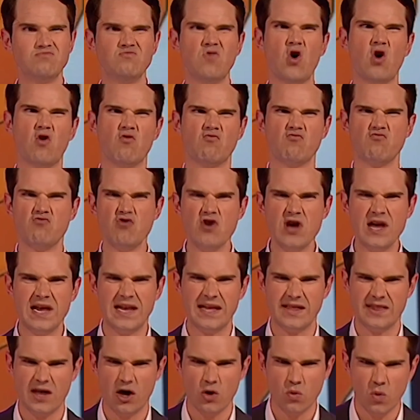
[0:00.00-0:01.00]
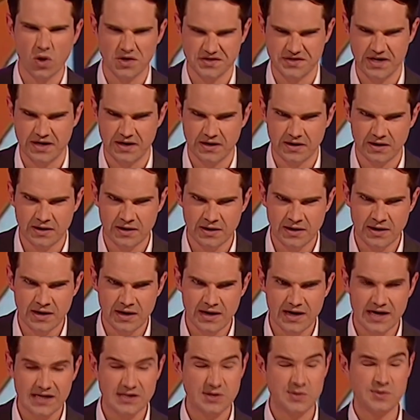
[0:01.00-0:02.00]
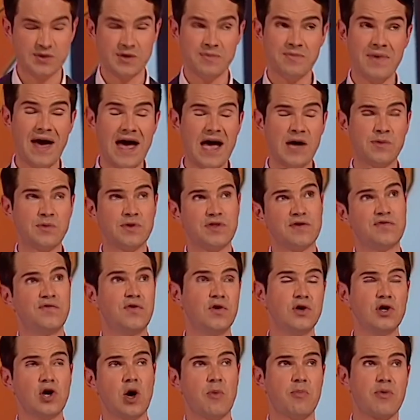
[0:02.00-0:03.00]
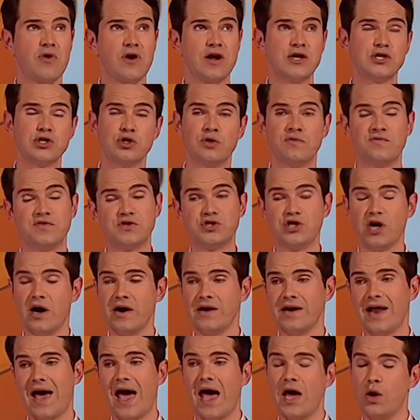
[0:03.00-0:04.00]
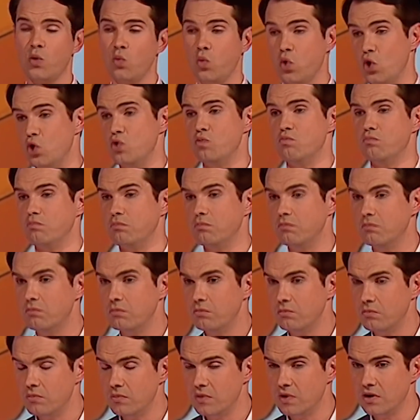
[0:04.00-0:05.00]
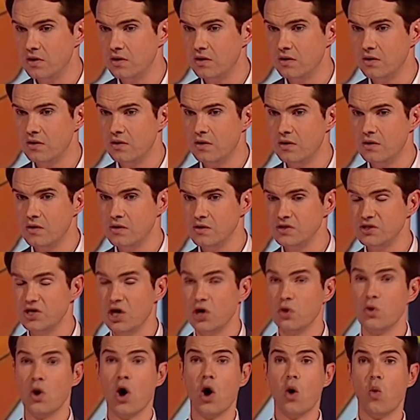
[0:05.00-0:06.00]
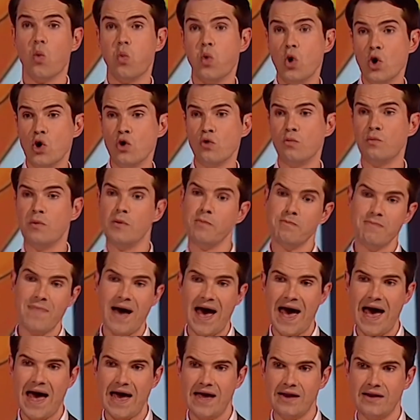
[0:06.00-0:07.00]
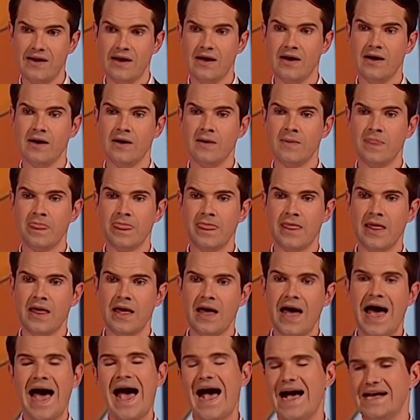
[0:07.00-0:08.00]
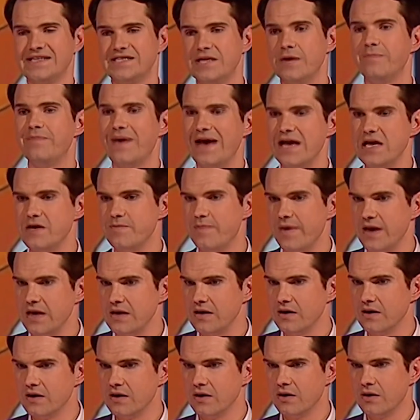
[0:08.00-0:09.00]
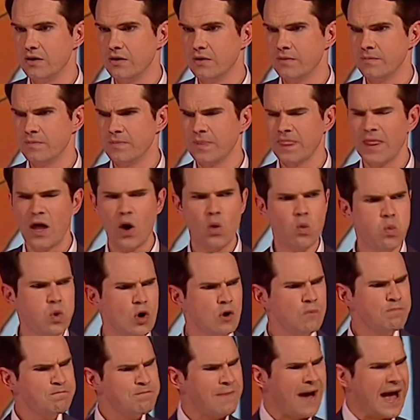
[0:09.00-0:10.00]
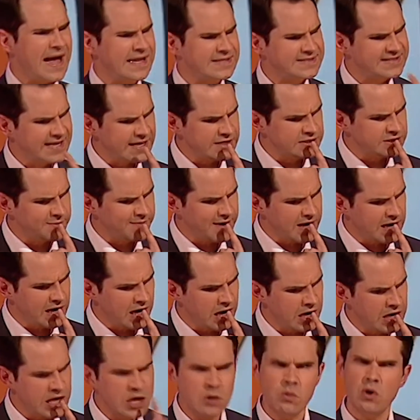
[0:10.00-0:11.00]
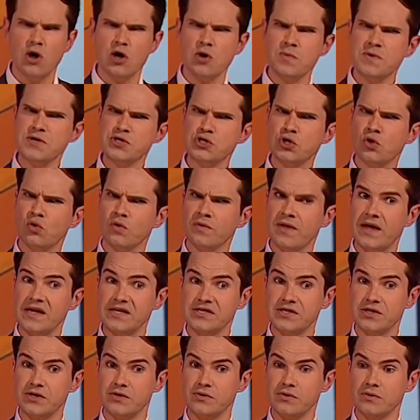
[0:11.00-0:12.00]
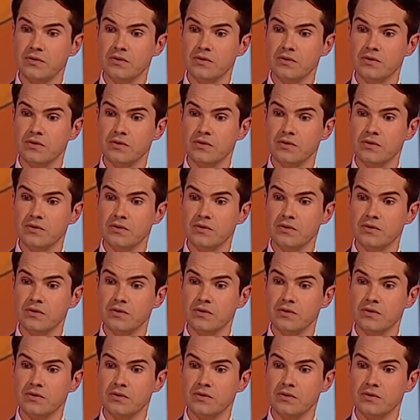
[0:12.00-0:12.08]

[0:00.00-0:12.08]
Not really, though, was it? Because it was a man with a fully operational vagina and womb. So, womb man has a baby. Womb man sounds a bit clunky. What could we shorten that to?